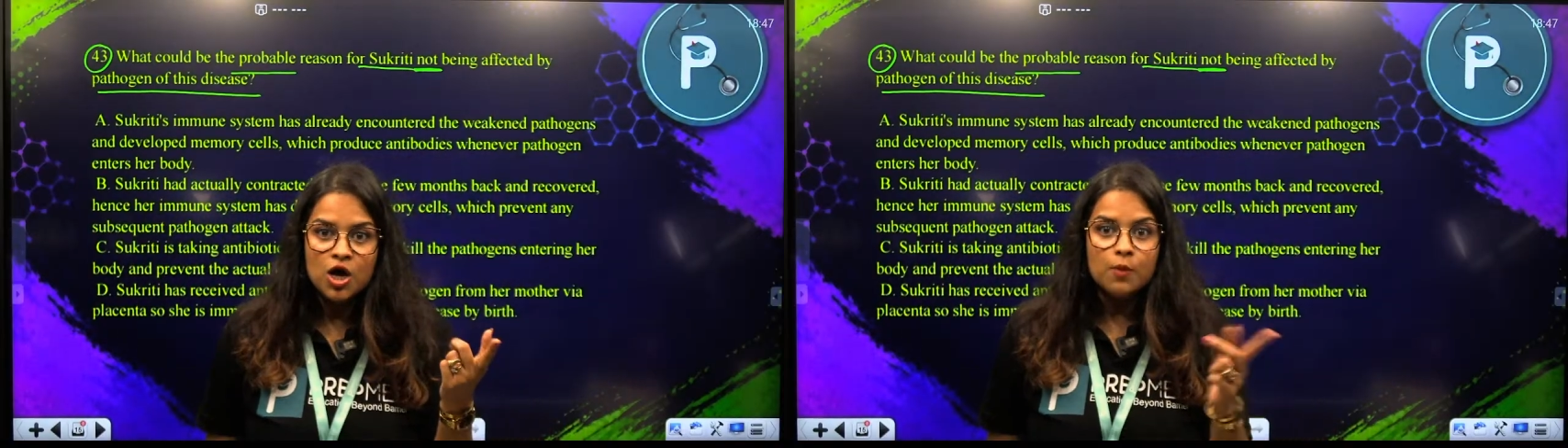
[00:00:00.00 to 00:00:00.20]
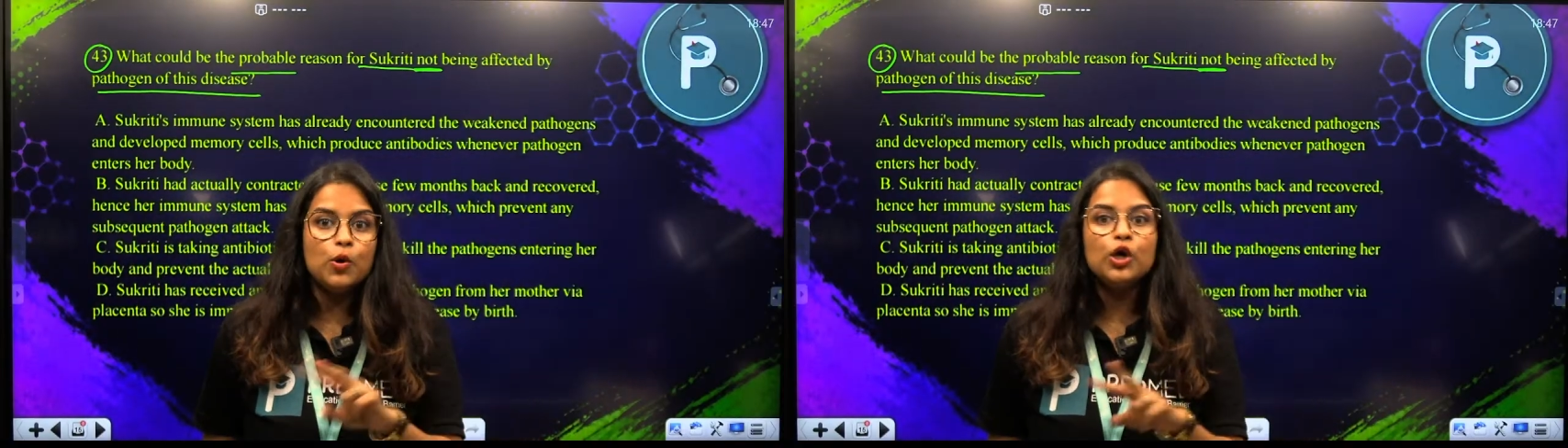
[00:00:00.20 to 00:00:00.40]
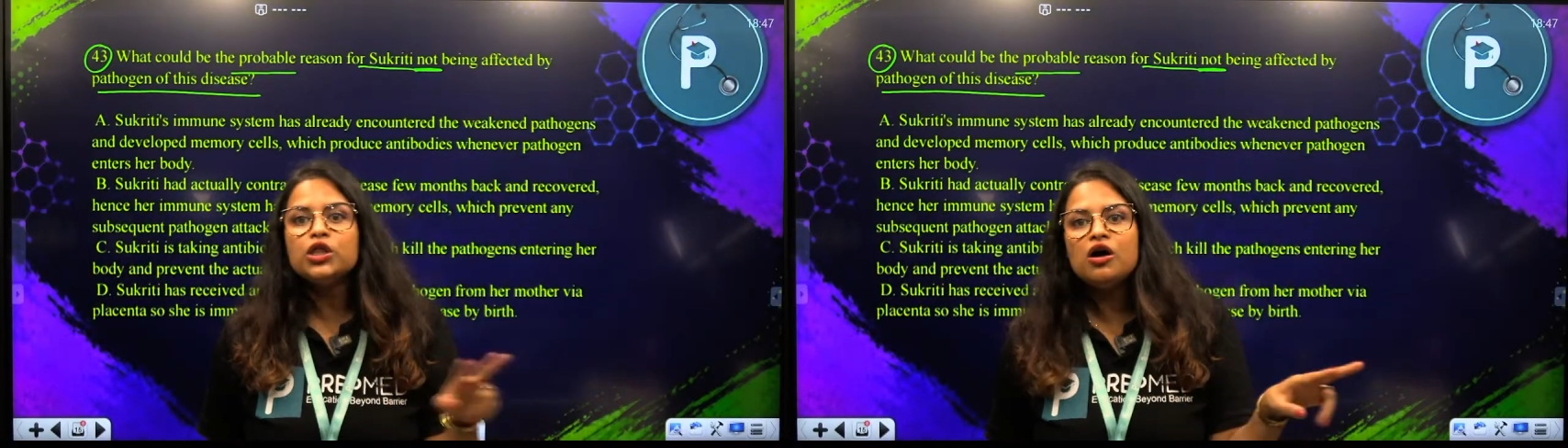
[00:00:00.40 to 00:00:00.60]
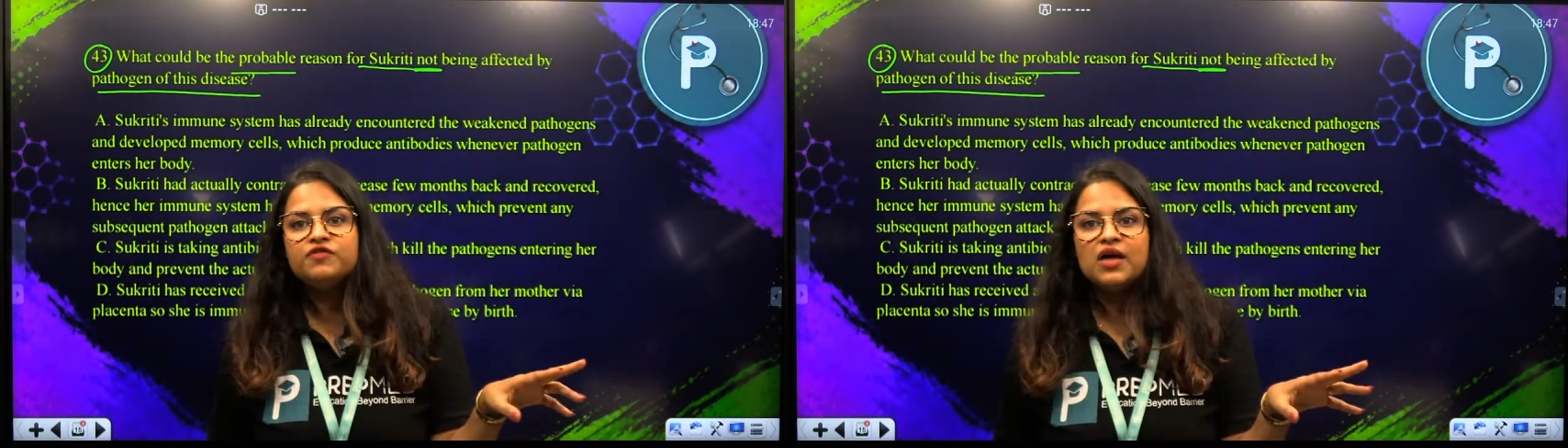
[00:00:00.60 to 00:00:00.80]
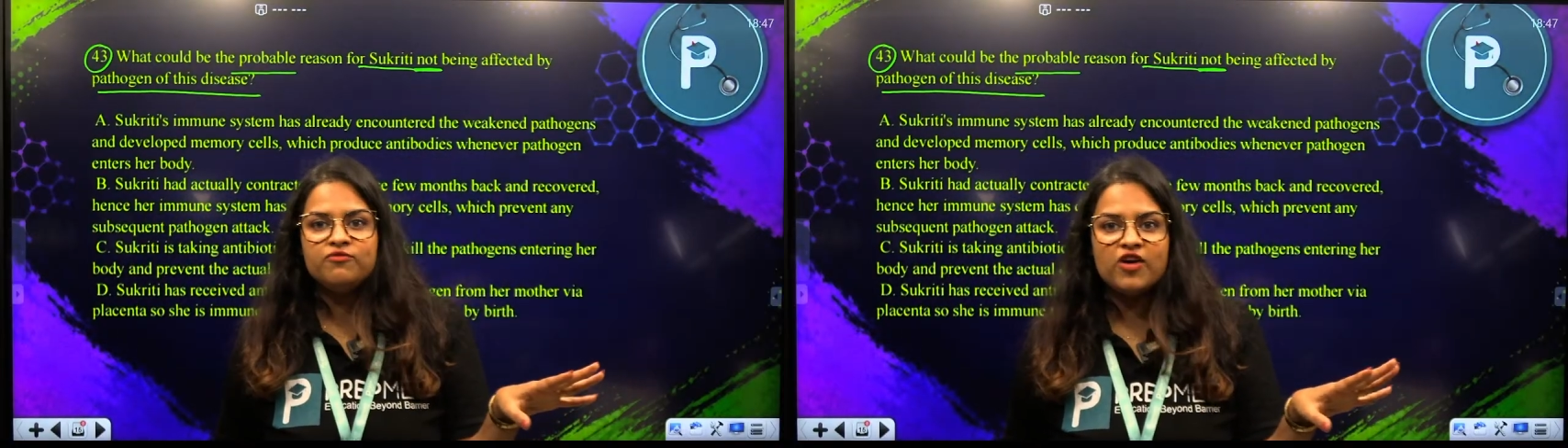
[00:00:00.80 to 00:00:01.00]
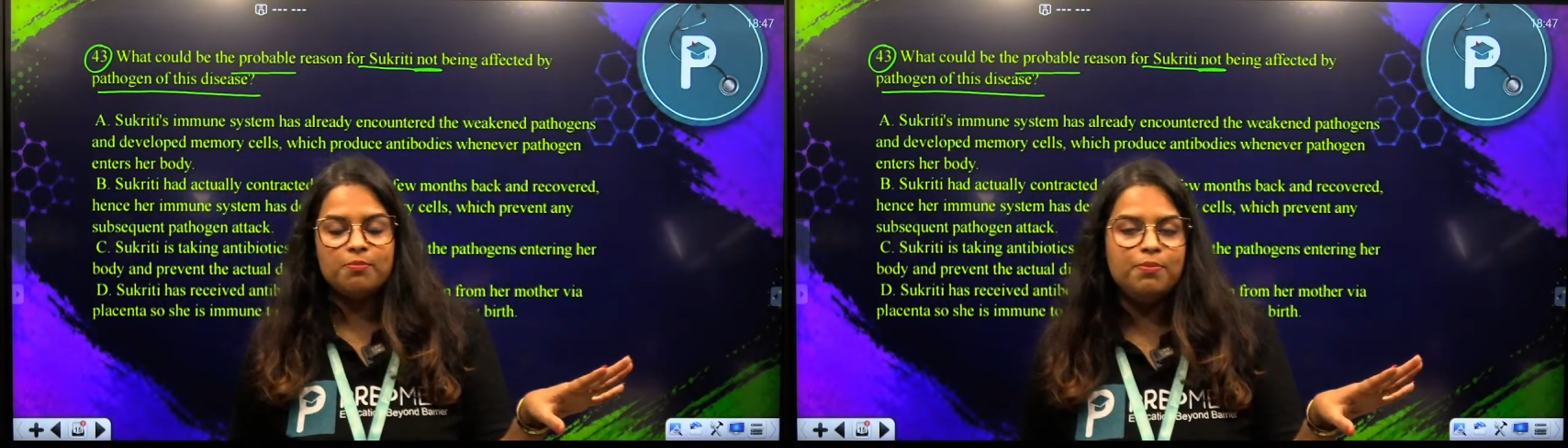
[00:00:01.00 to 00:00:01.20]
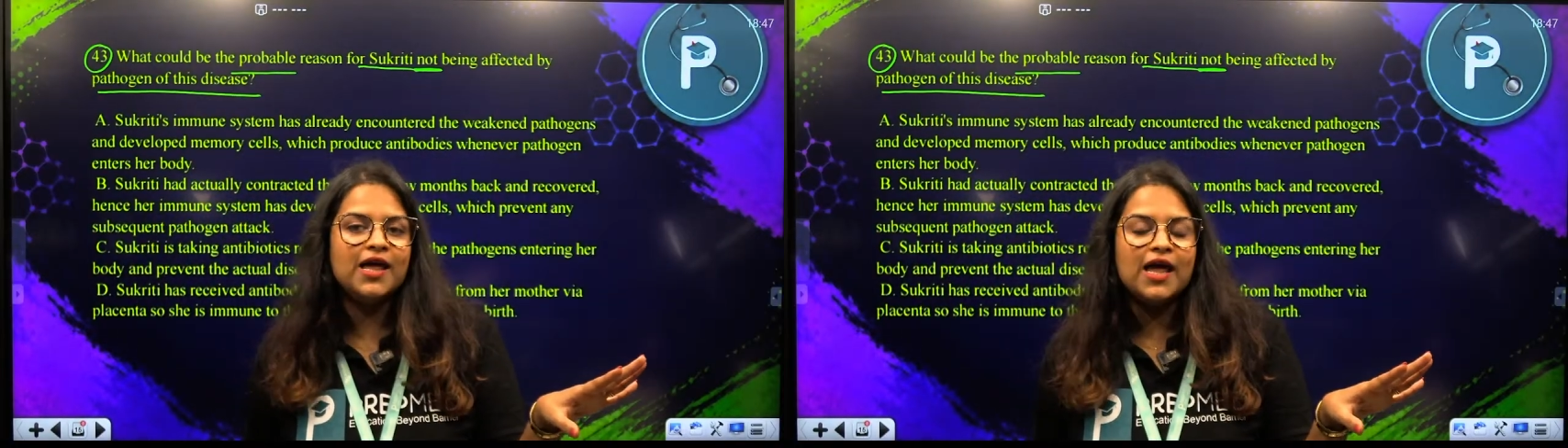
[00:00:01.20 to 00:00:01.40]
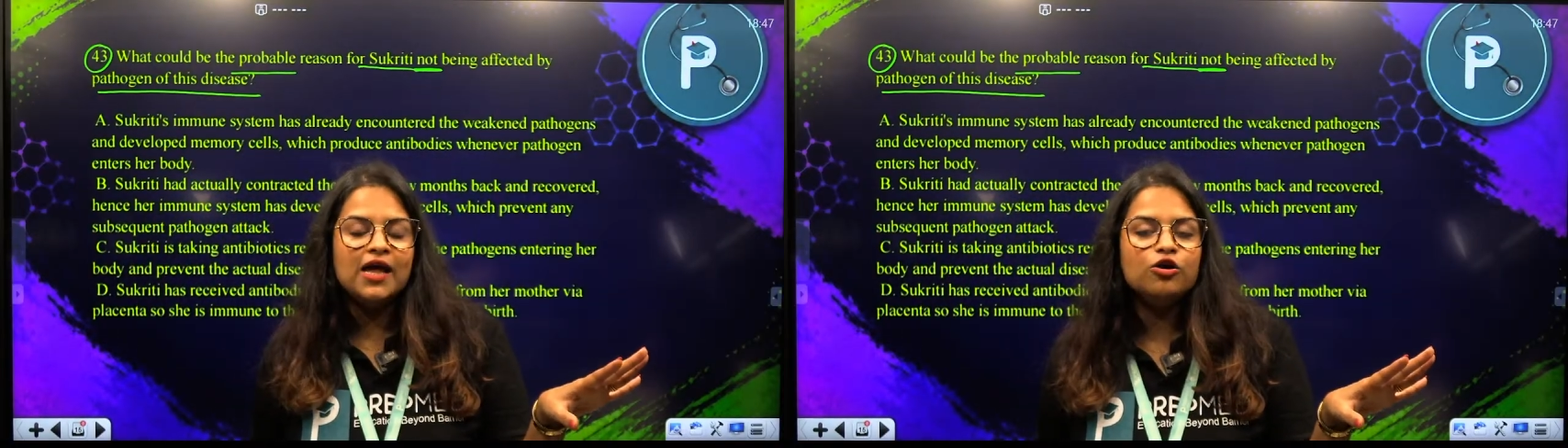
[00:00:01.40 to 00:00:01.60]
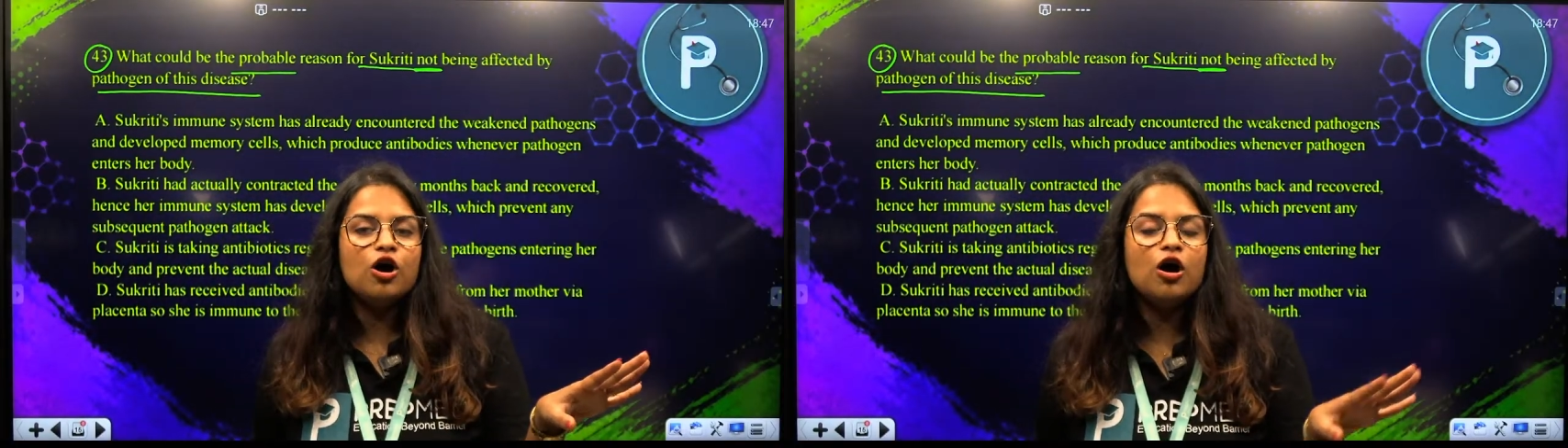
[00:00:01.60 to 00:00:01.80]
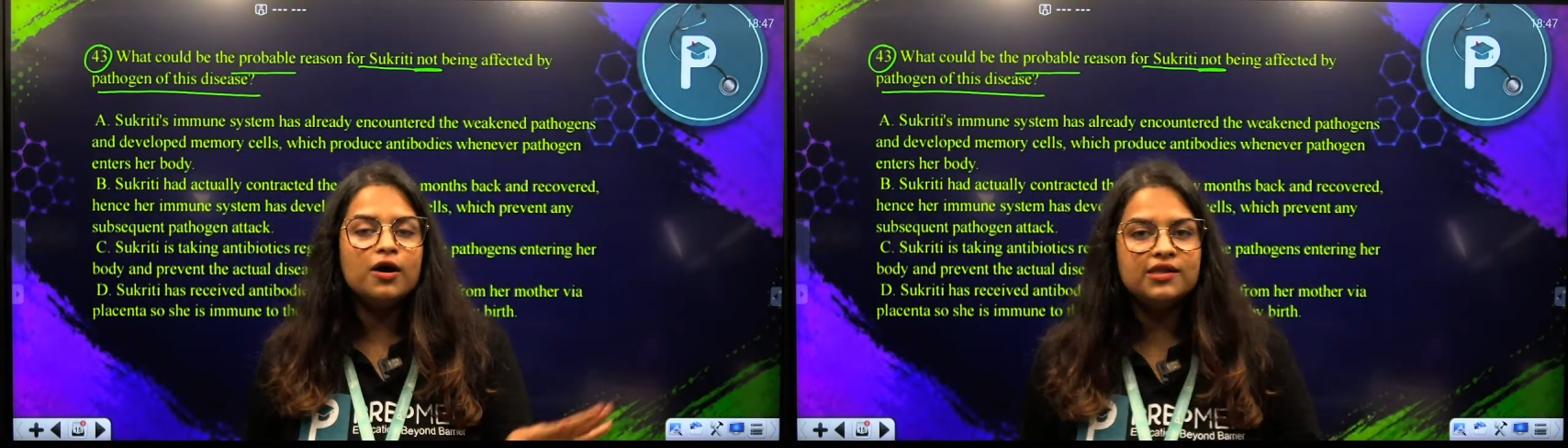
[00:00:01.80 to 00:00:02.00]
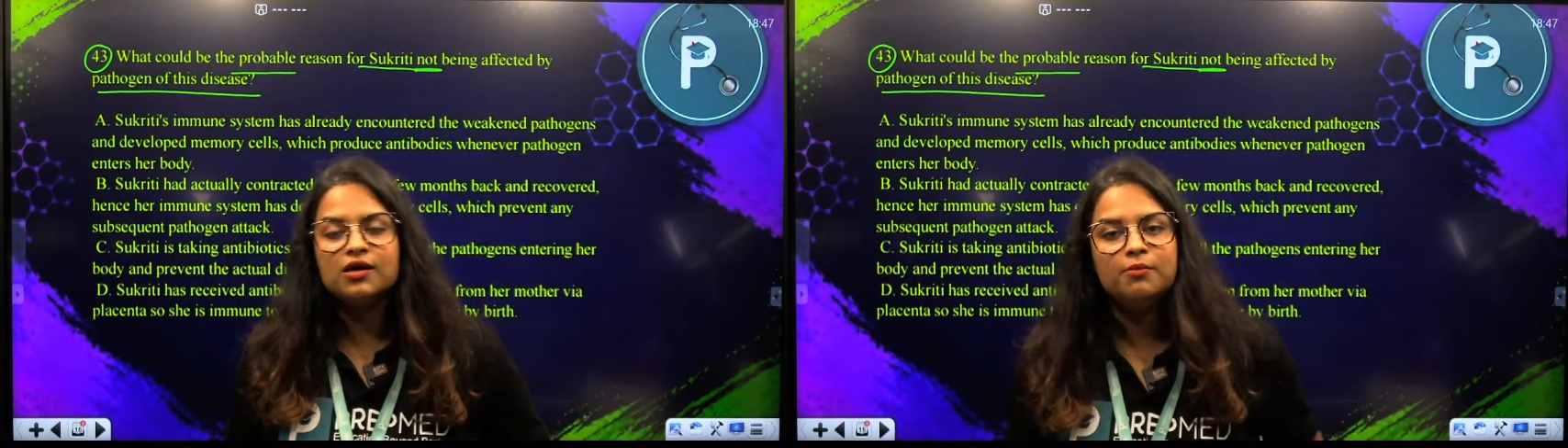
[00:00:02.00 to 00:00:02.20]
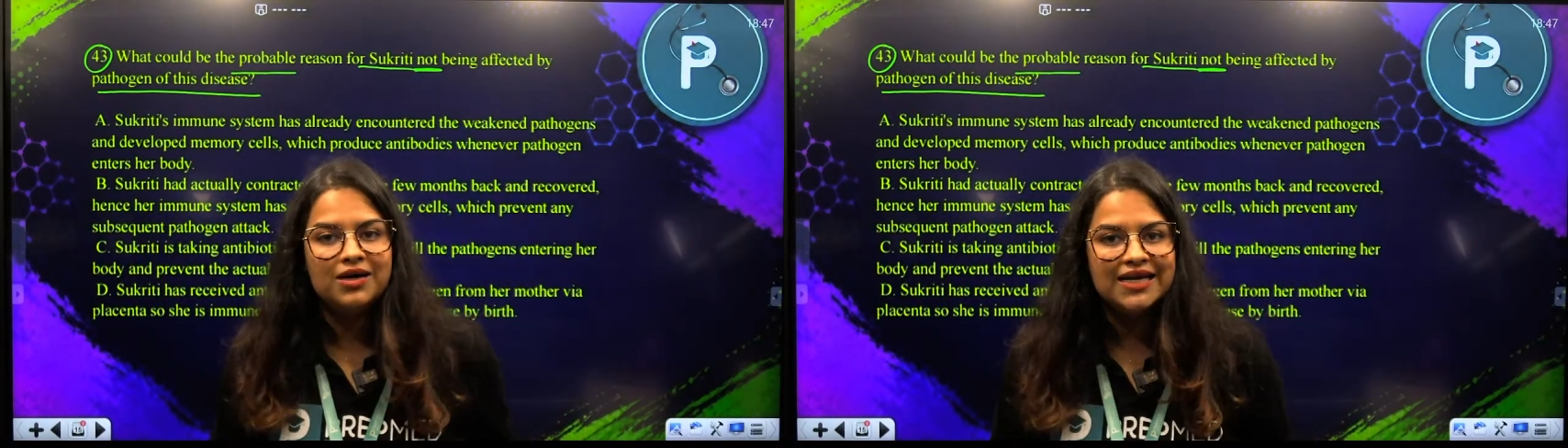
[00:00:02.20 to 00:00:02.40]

Both of them were playing on a hot summer